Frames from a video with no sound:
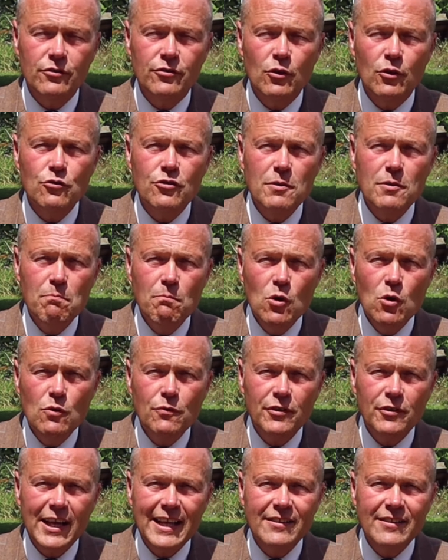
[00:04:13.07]
So she
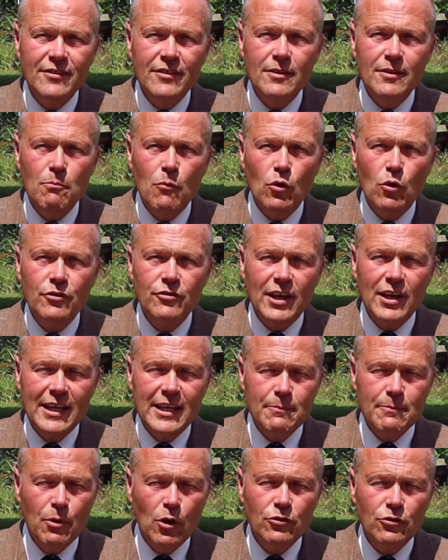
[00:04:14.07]
moves into the
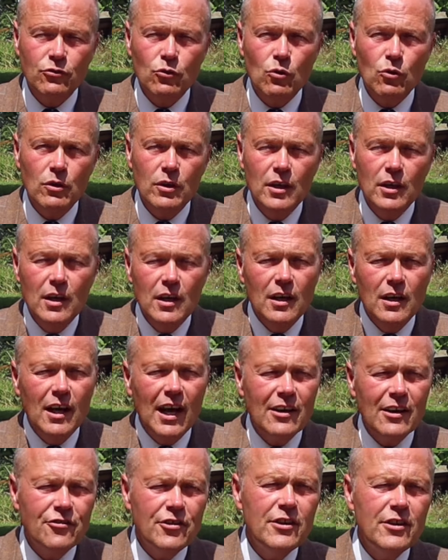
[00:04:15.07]
Morisaki bookstore
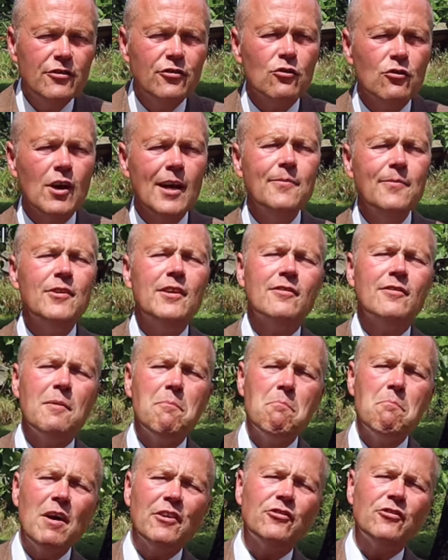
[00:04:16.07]
and she describes it as a
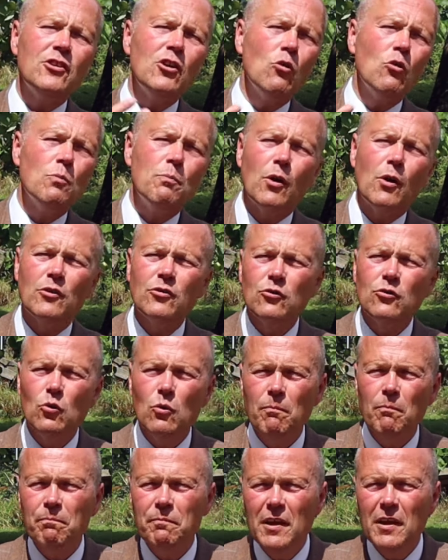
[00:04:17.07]
musty old
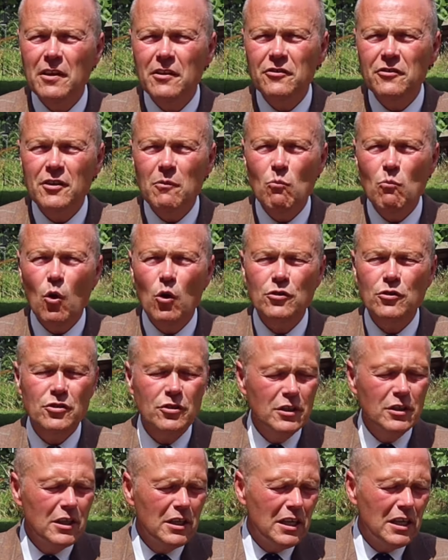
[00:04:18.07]
bookstore,
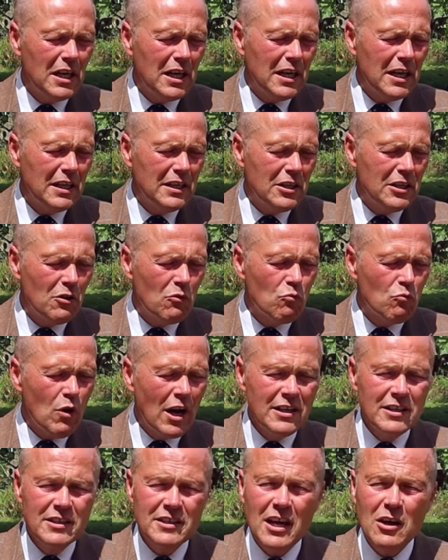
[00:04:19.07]
somewhat, uh, you know,
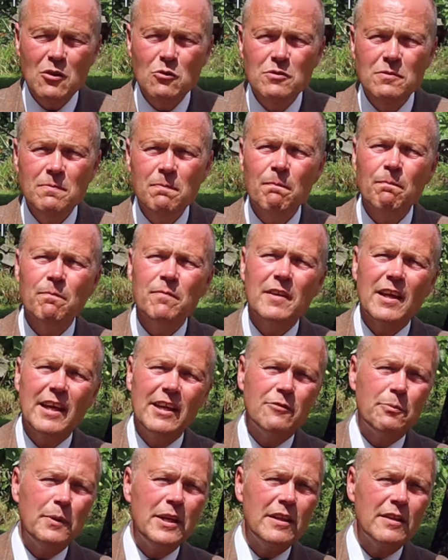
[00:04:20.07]
run down.
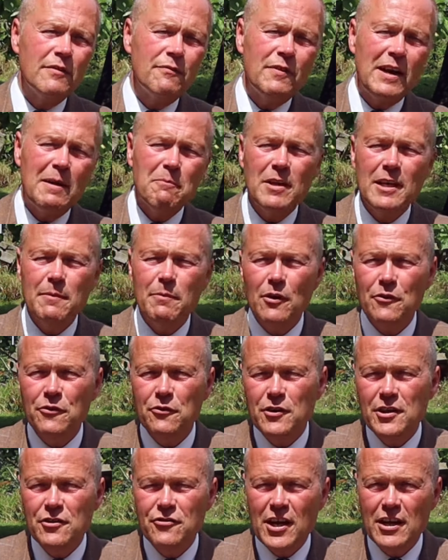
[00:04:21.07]
It's been in the family about
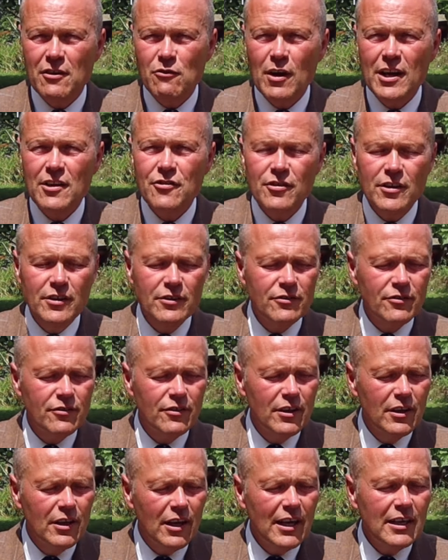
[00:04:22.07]
three generations.
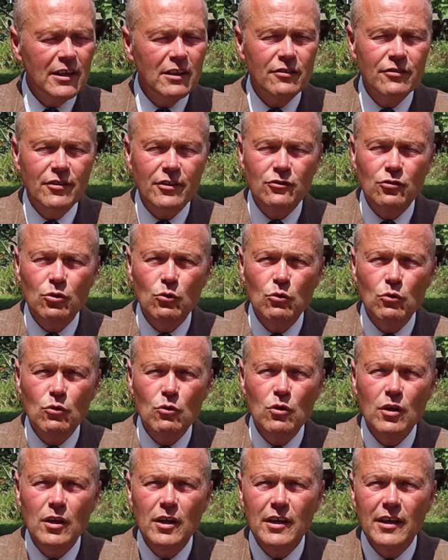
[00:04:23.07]
Uncle
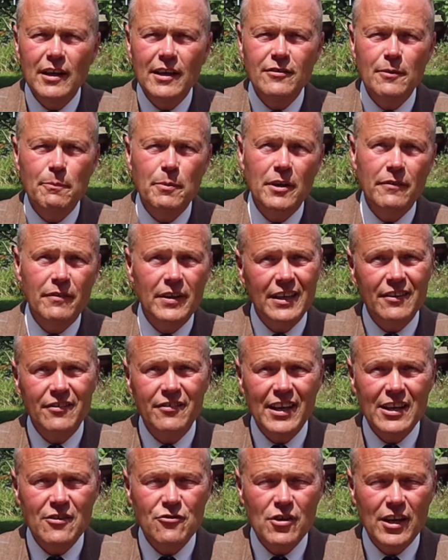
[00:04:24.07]
Satoru is a bit of an
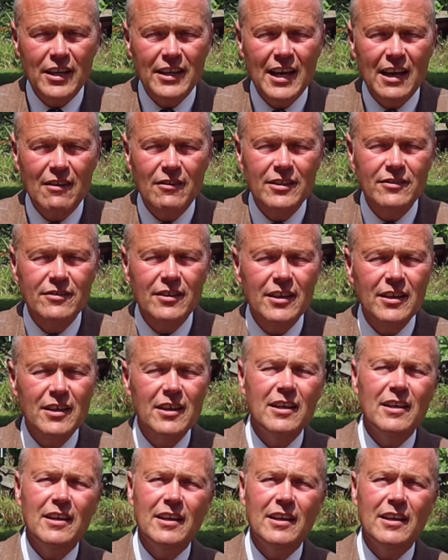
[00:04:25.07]
eccentric character.